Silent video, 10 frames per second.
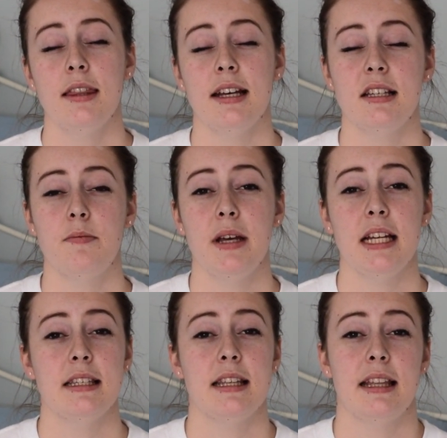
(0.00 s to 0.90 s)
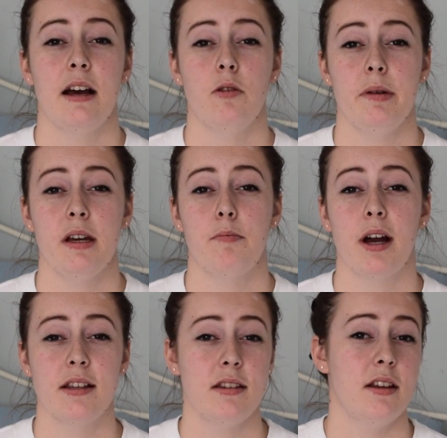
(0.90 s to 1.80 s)
This means that there will be a
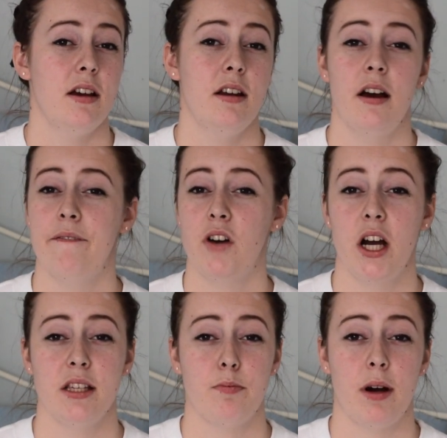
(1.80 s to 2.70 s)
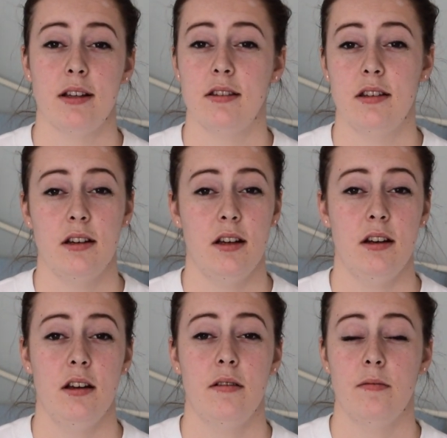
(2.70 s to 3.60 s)
president, a vice
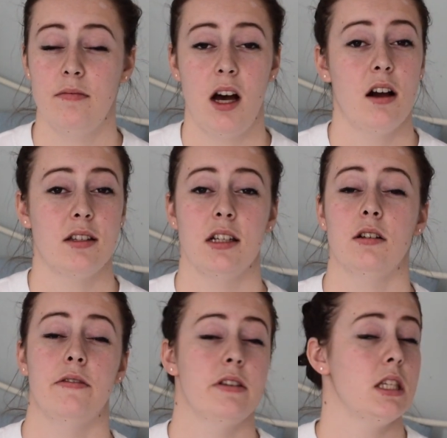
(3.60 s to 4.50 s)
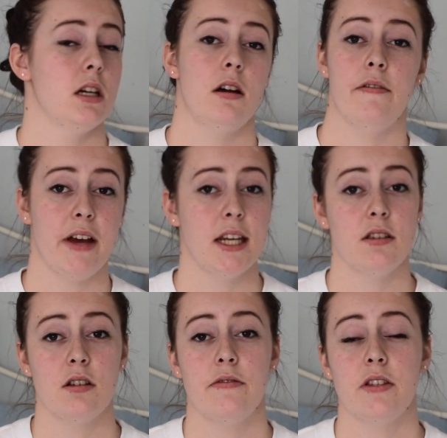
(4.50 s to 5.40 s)
president, marketing officer,
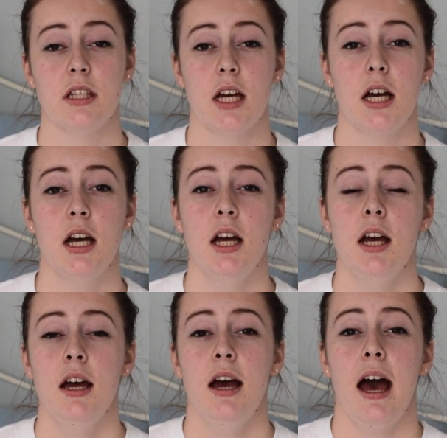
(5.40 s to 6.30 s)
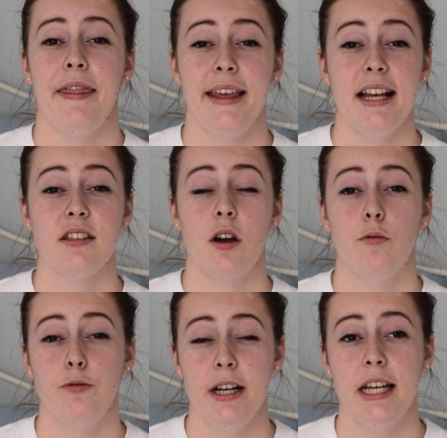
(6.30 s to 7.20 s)
events officer, and these
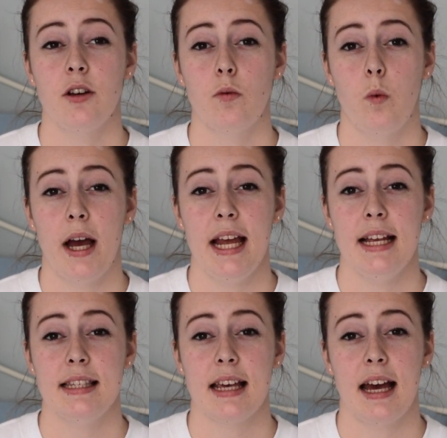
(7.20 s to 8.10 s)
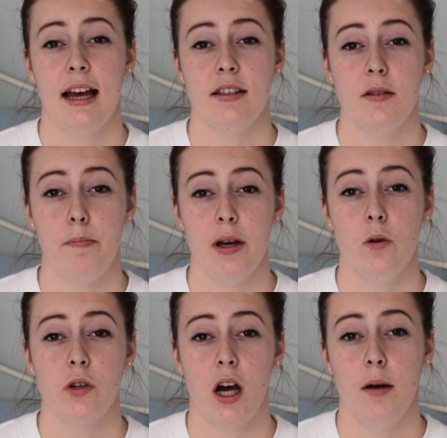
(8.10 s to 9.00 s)
are really good ways to
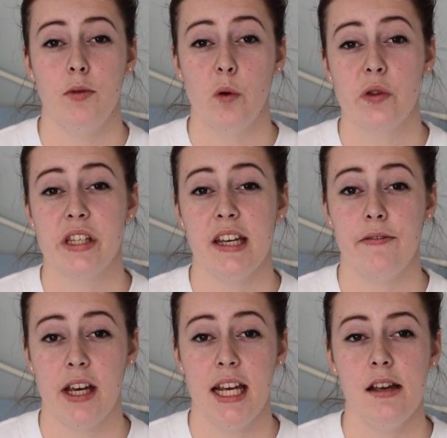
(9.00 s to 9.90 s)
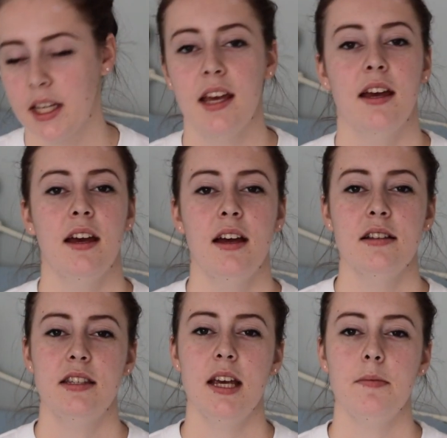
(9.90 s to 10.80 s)
build up your CV.
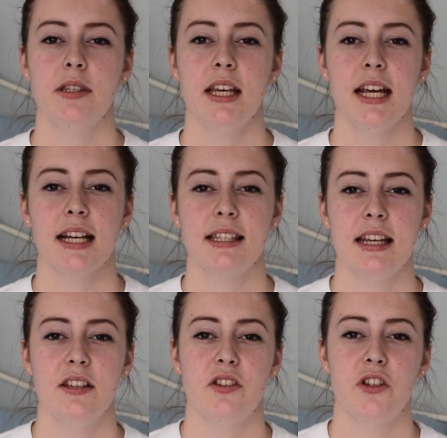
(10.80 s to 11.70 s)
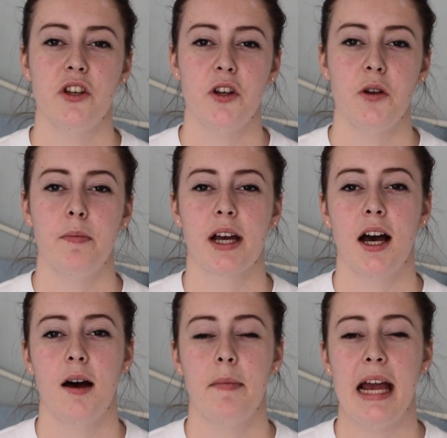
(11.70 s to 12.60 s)
Tip 6 is to
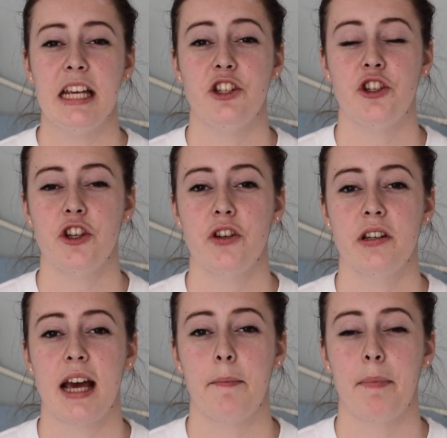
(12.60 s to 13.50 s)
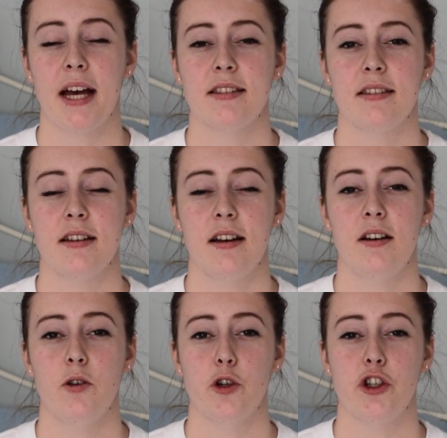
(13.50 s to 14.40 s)
become a student ambassador
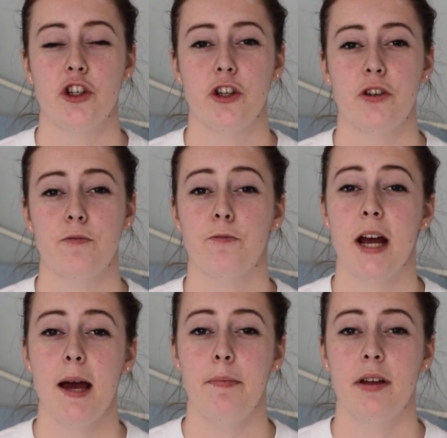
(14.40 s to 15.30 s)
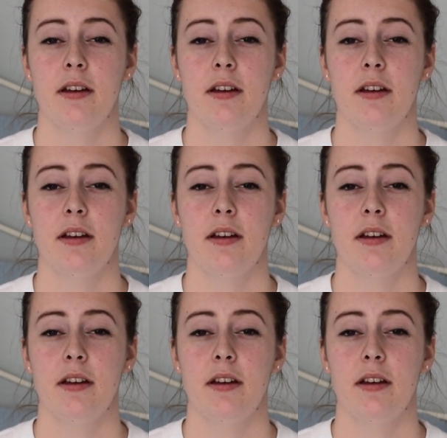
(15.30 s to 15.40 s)
or student rep.